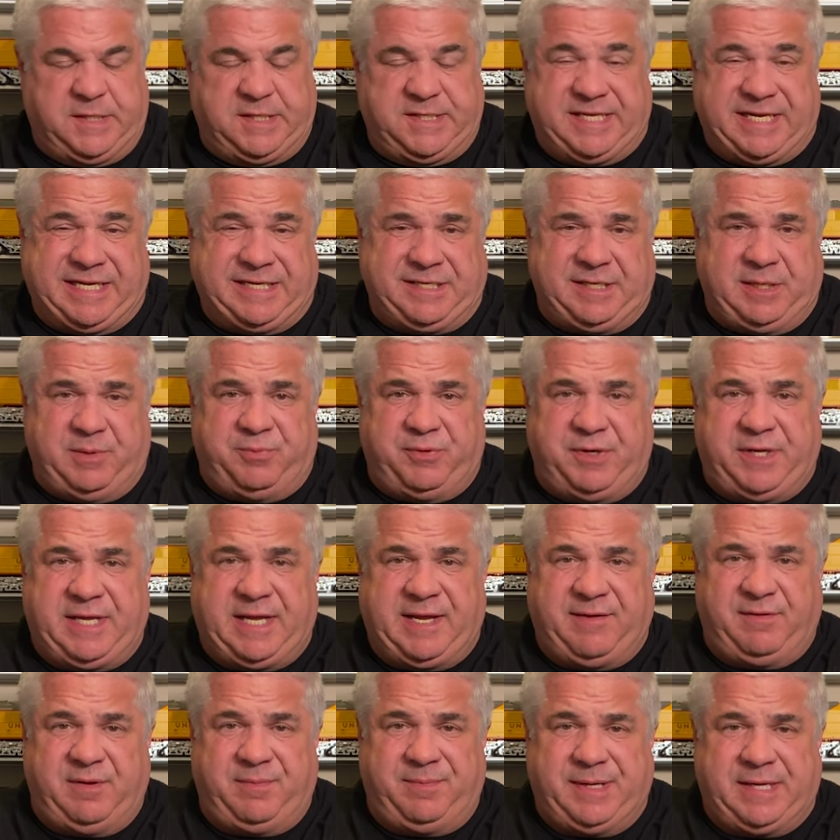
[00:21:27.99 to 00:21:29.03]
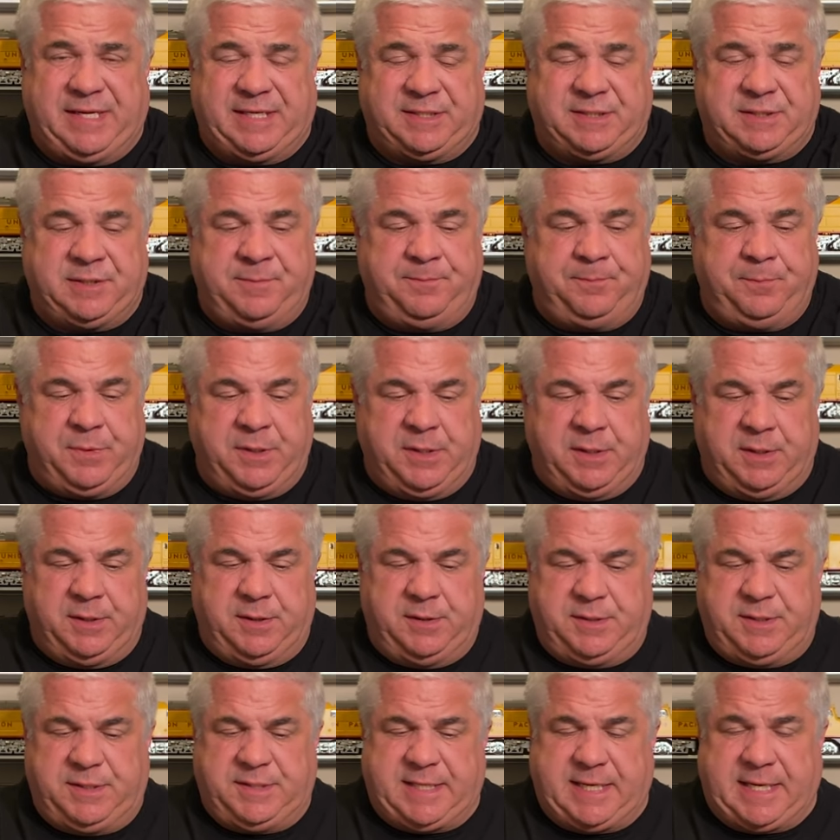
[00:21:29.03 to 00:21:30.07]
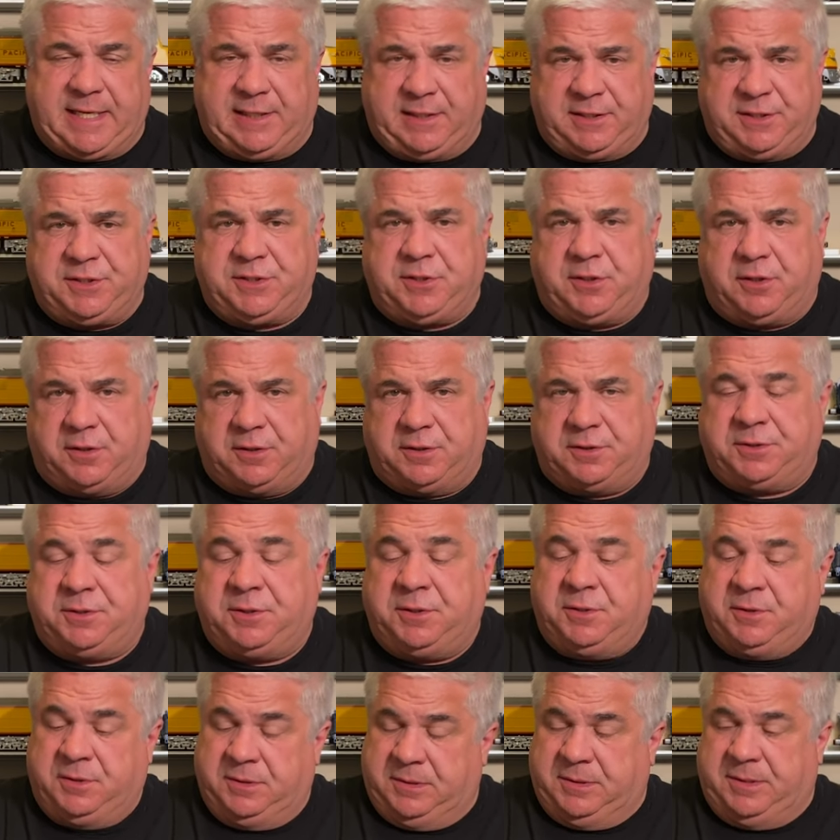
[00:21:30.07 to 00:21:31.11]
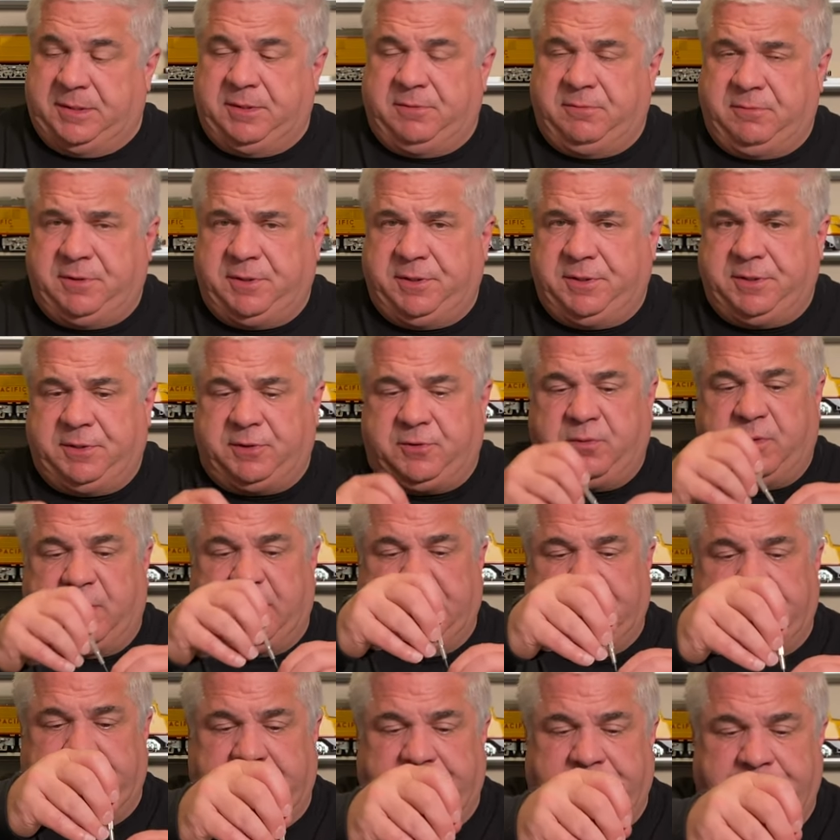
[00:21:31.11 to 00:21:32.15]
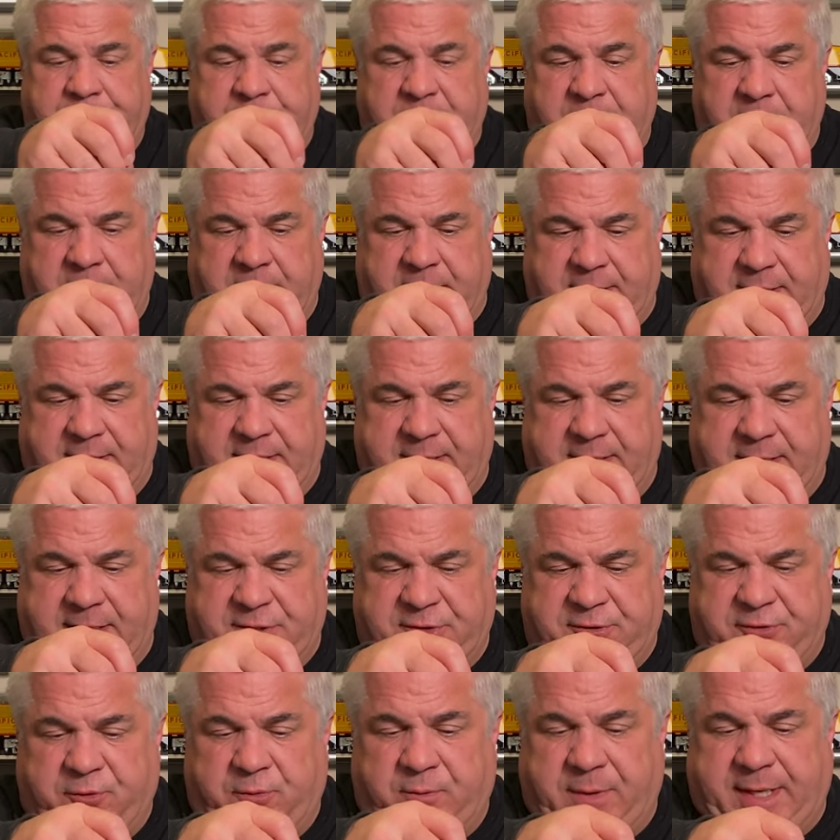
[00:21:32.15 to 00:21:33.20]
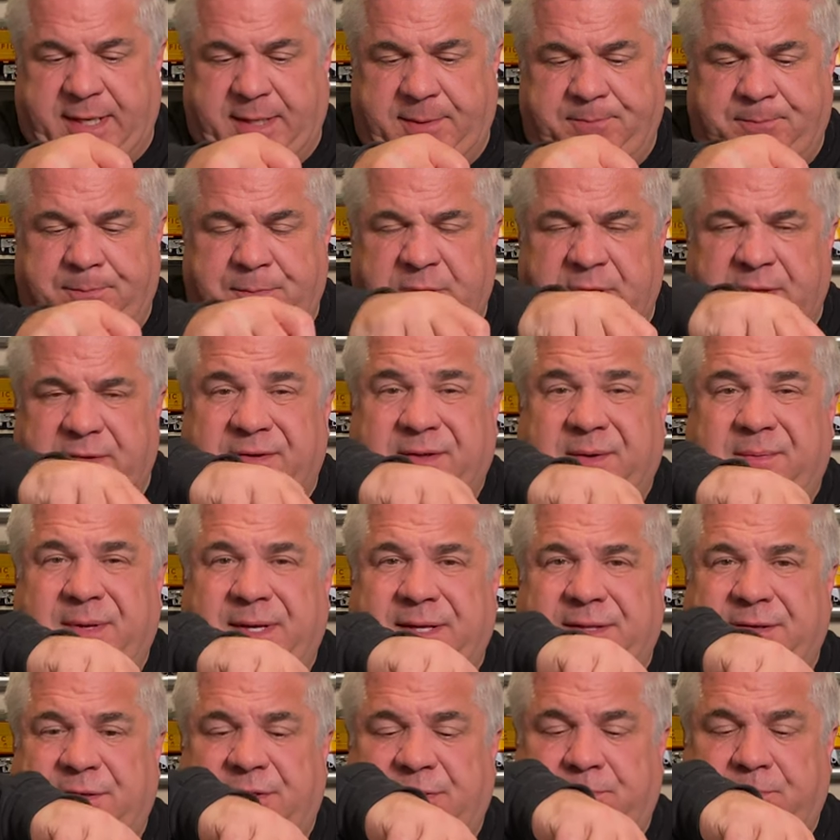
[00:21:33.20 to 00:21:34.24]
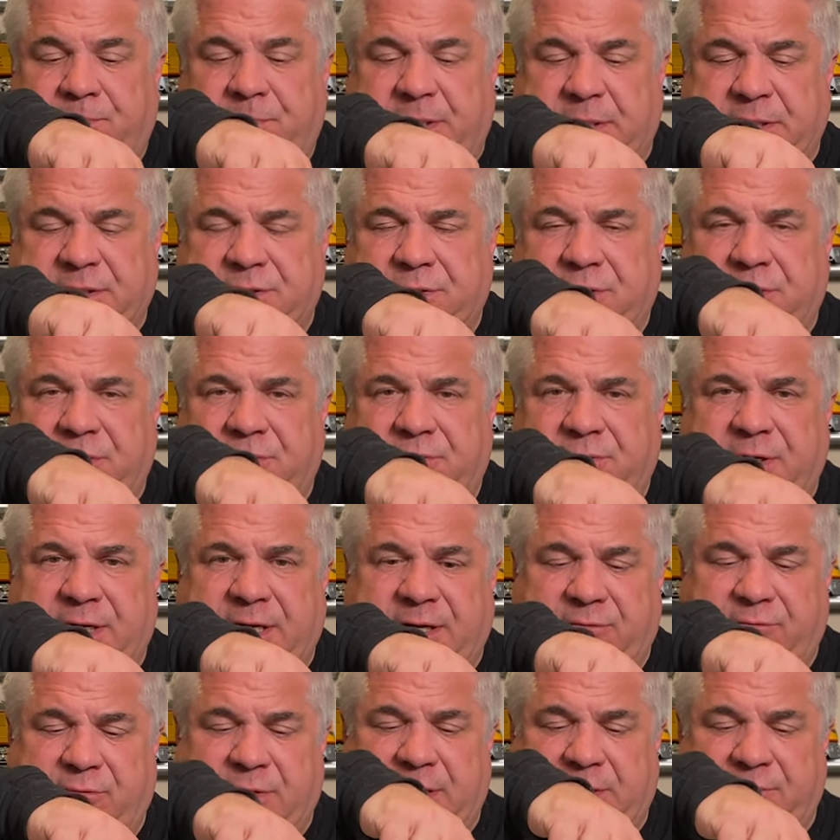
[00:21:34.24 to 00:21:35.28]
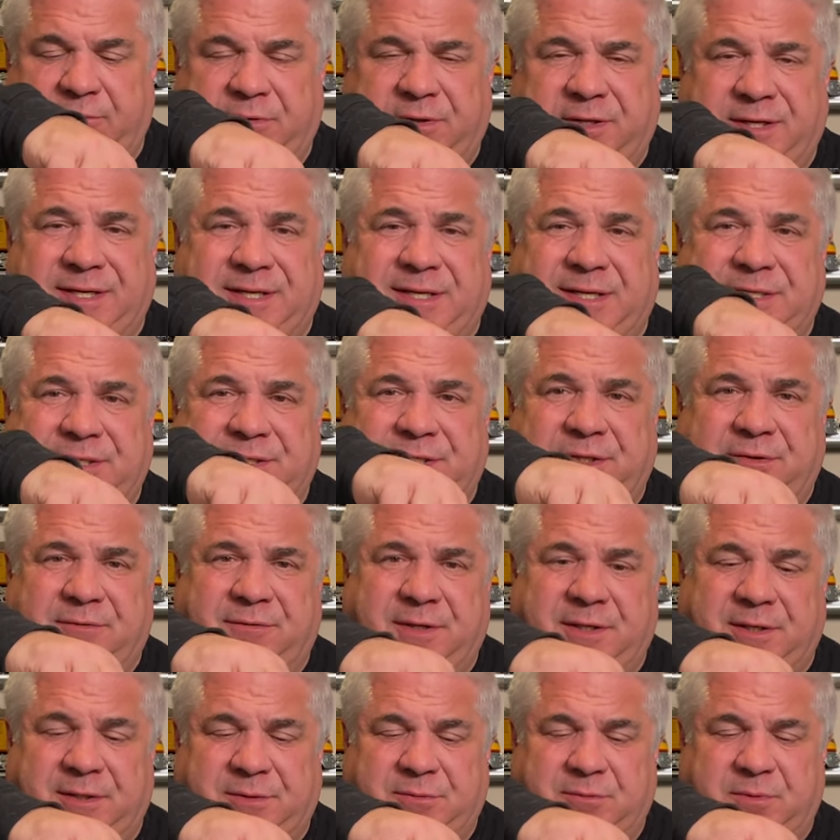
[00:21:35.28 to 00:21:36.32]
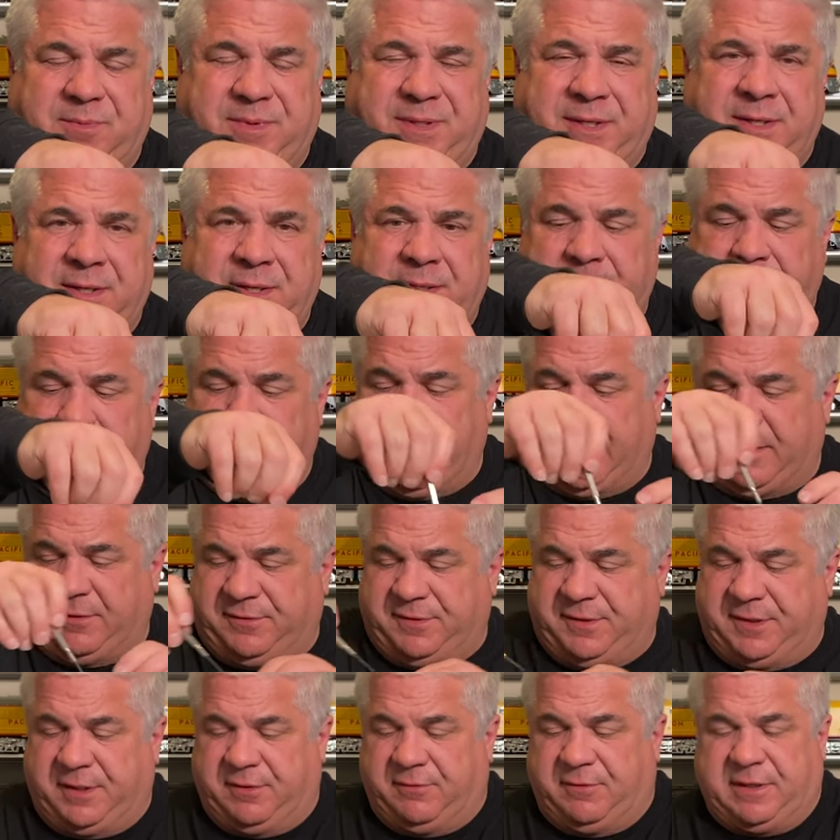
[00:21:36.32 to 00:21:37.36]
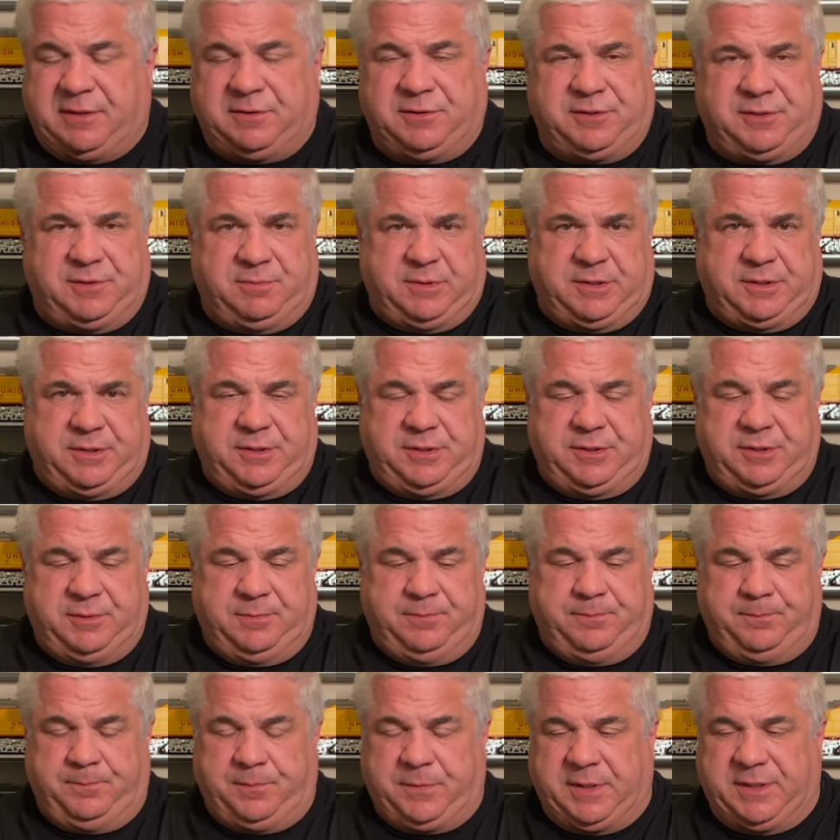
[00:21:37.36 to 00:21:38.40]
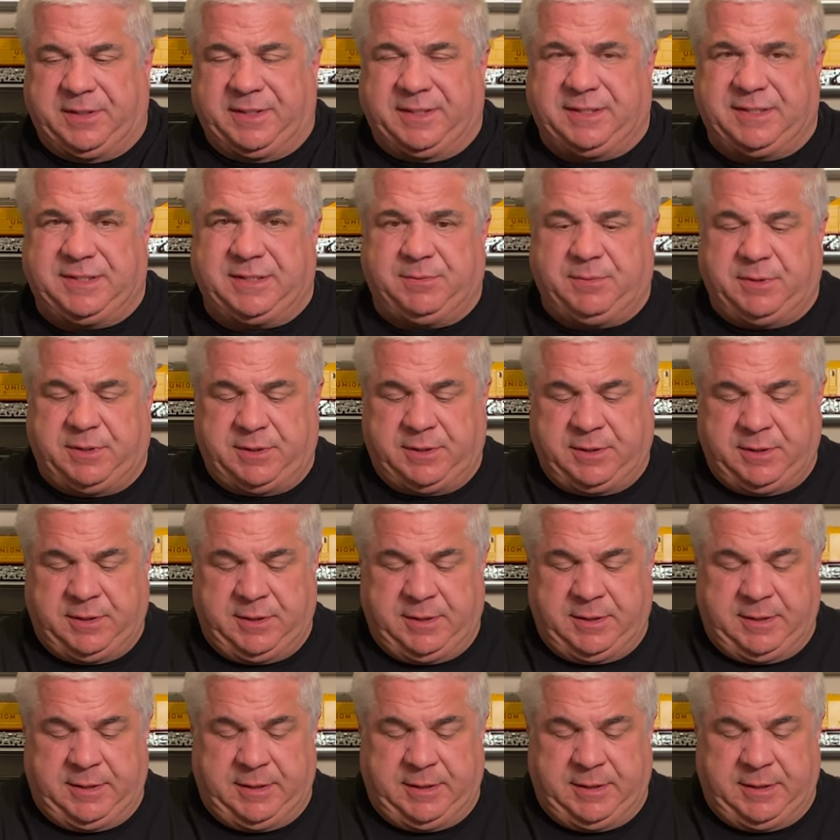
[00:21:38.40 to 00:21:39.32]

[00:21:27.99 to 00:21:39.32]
actually a pretty heavy base. Now, these Atlas cars, they're really good quality. And that extra weight is going to make this boxcar ride really nice on the rails. It won't be bouncing around so much, like some of the